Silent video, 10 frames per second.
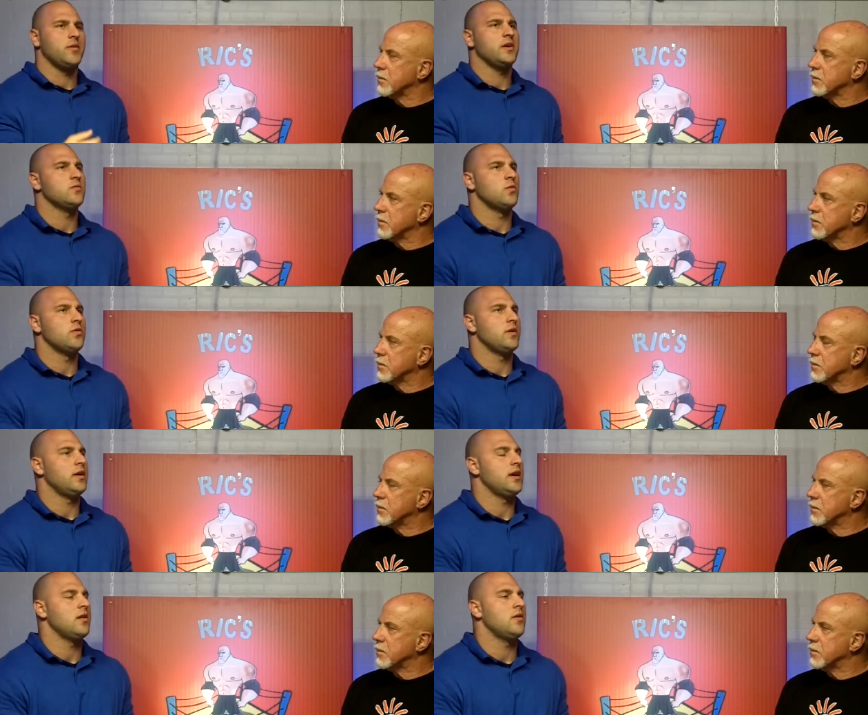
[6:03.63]
Speaker 1: makes one
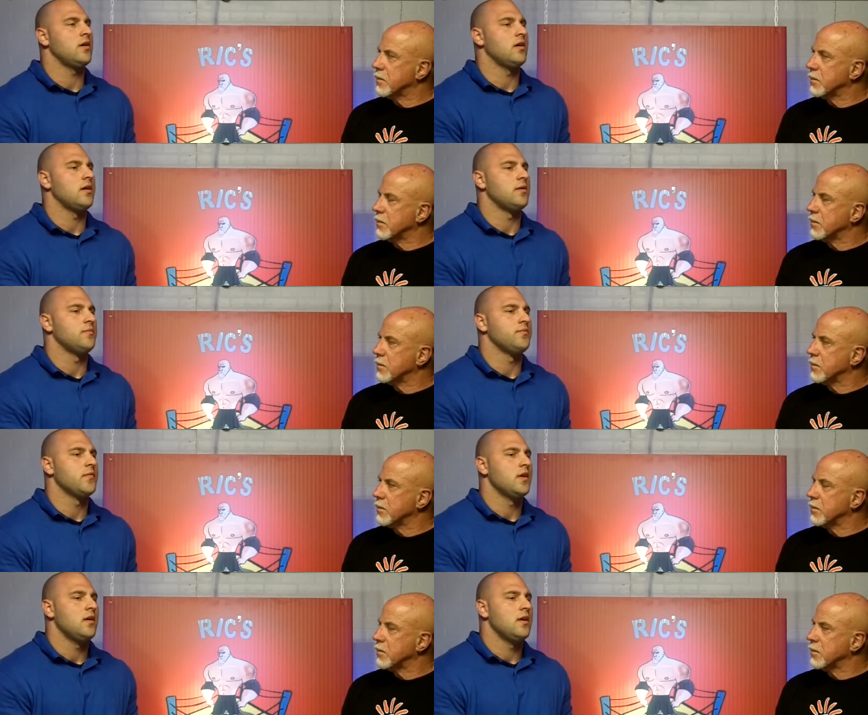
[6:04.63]
right now. Um,
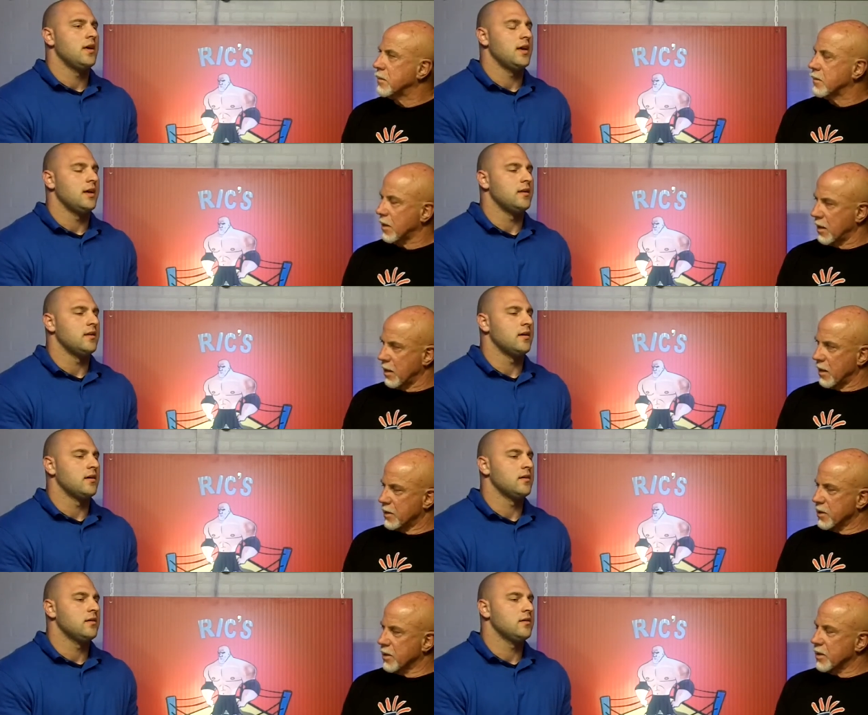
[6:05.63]
and uh,
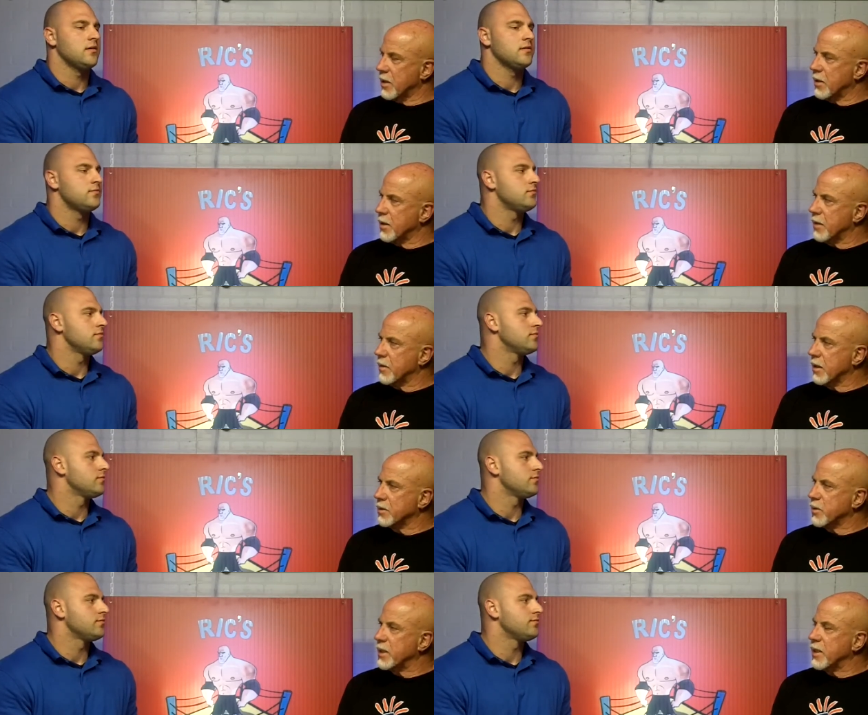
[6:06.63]
is there a,
Speaker 2: a, a,
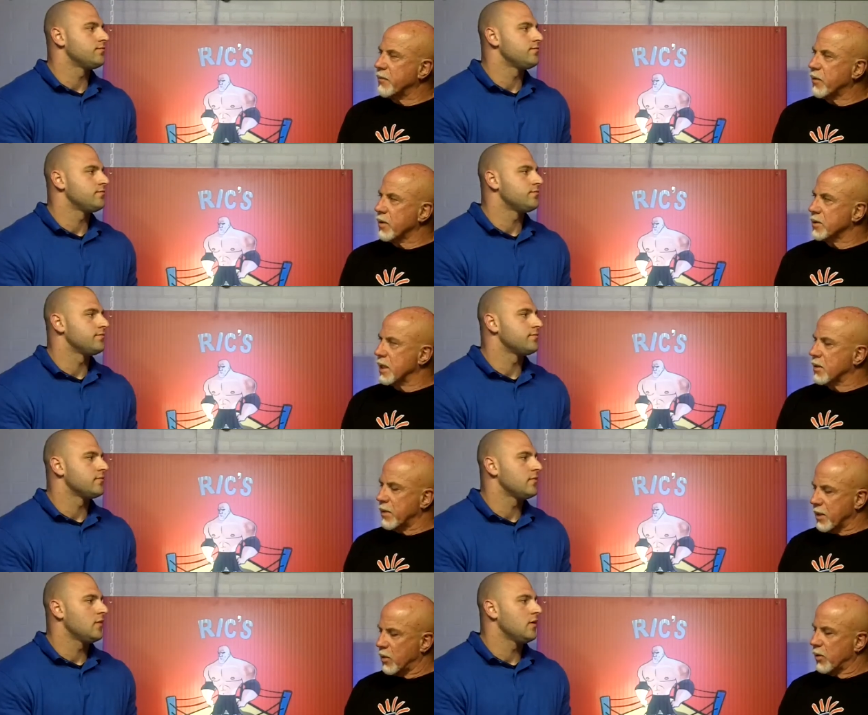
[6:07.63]
trade name for it, or do they go
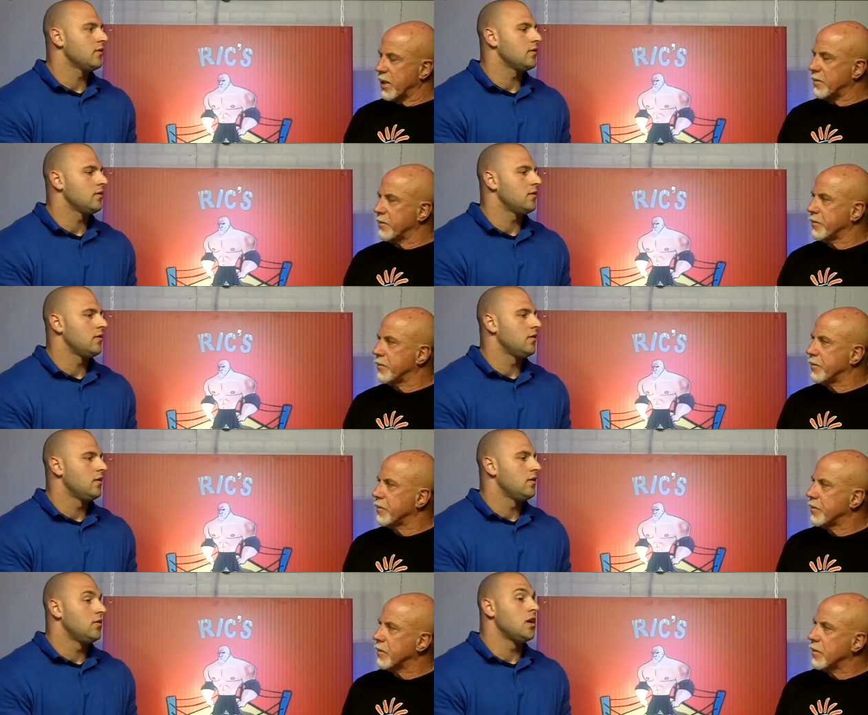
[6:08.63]
by the whole name?
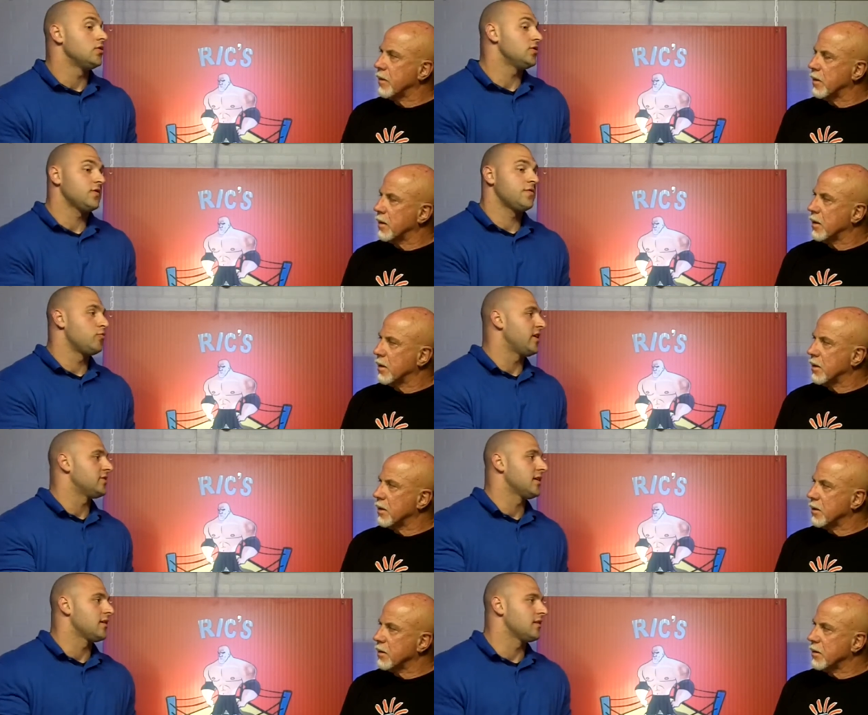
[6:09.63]
Speaker 1: No, just look for
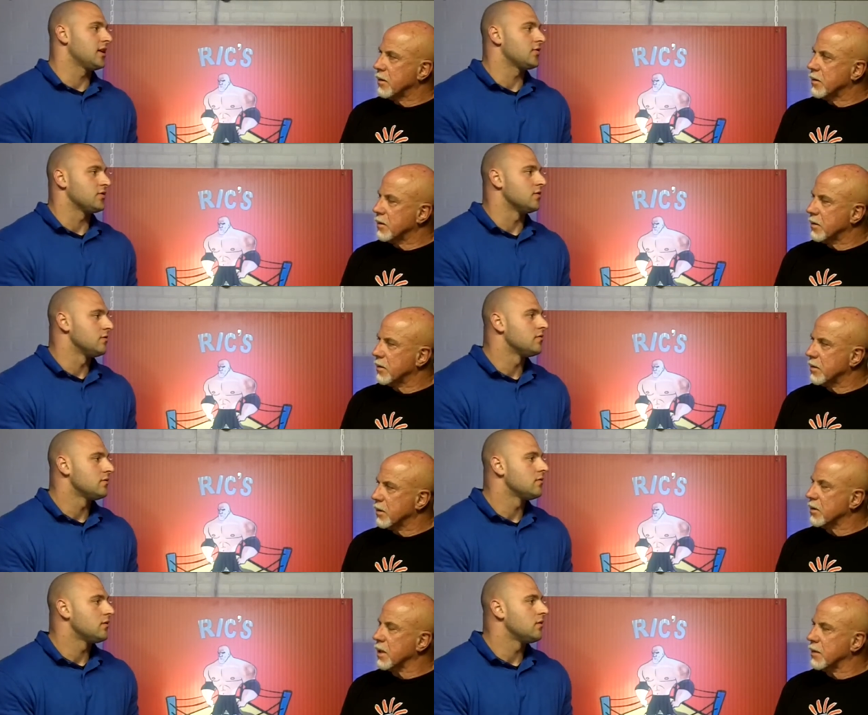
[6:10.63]
branch dextrin.
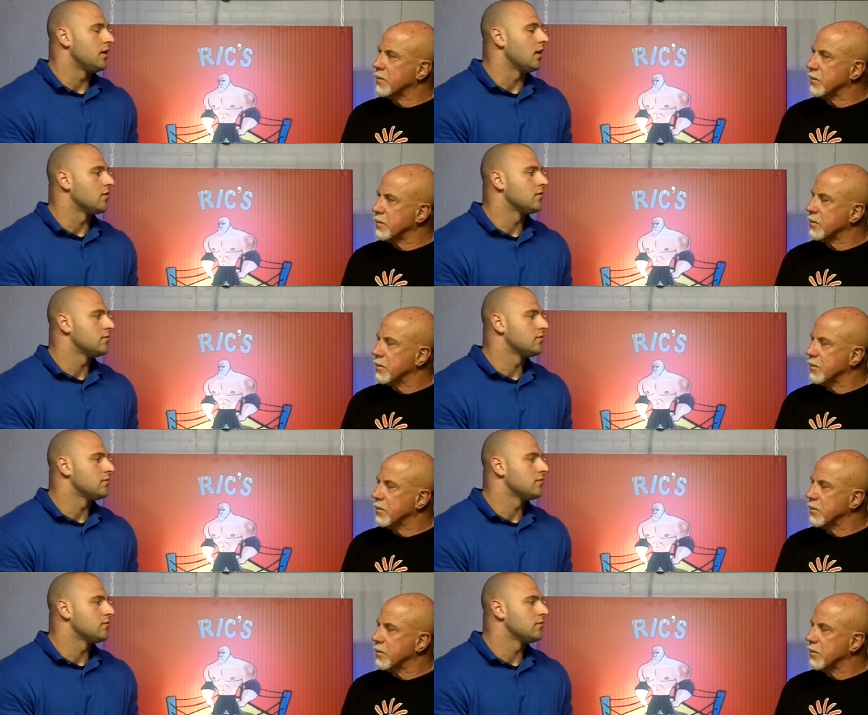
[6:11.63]
Okay. Yeah.